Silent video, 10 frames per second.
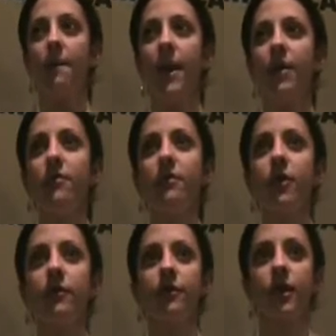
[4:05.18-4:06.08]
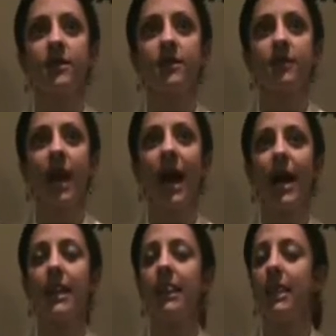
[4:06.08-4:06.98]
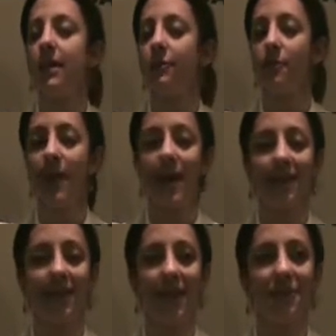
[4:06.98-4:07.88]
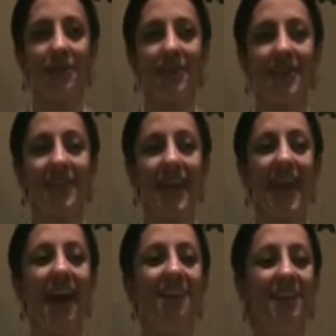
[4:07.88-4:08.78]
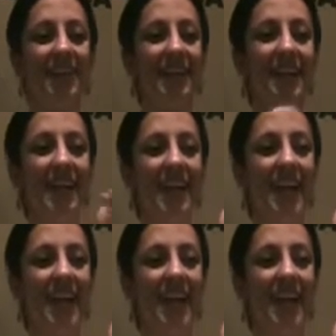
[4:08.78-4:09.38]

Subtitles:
My overall philosophy, I love math, and I really think that every